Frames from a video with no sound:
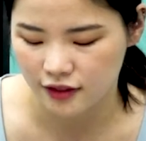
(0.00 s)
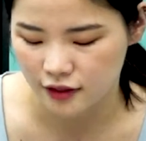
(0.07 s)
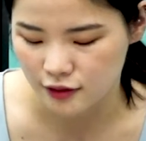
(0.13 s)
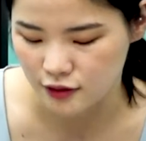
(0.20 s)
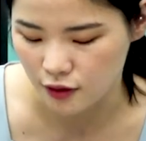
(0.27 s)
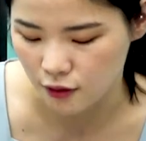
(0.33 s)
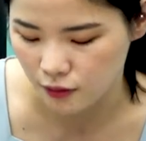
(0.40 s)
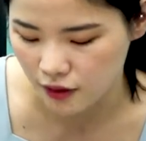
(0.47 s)

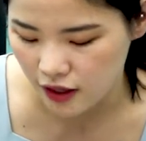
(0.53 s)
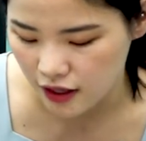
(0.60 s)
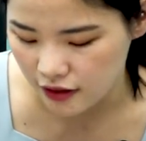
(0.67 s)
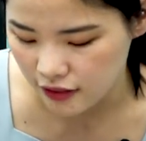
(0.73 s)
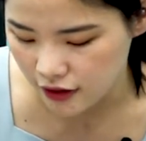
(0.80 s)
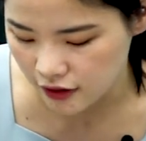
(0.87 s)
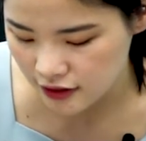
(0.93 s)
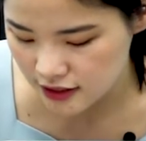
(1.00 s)
So
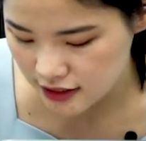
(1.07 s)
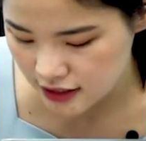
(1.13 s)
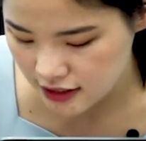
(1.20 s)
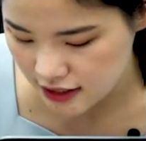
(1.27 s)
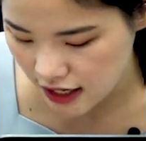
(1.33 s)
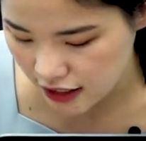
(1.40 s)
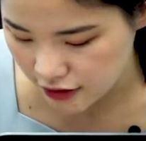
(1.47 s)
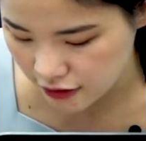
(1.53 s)
there is
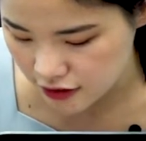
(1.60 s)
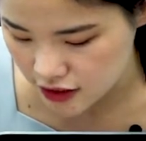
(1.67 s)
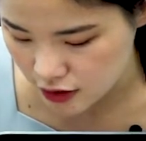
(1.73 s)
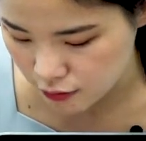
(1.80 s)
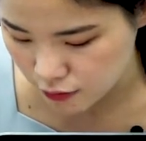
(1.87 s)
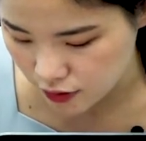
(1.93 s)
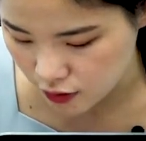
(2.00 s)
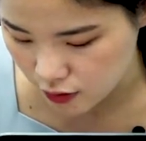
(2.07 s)
this energy
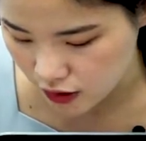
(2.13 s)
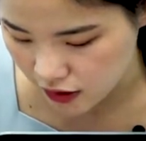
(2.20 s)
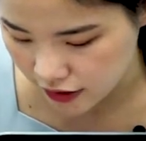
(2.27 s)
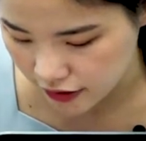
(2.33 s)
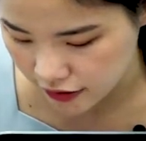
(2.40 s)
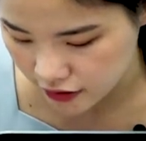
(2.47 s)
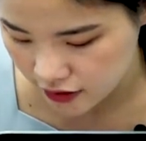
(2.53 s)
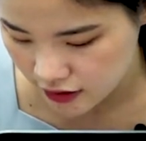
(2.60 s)

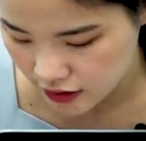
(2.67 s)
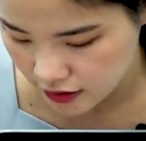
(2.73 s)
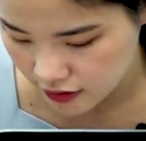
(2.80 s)
required